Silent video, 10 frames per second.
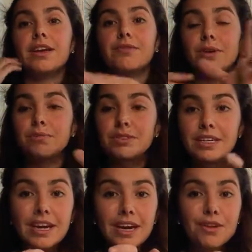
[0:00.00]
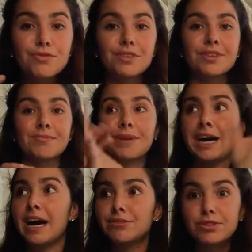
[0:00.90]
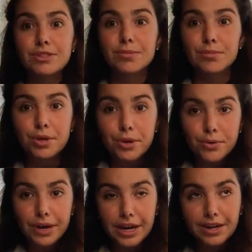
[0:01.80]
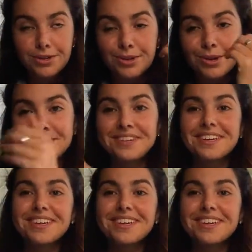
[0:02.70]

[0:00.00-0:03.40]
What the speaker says: if I'm safe and my house doesn't blow away, you know,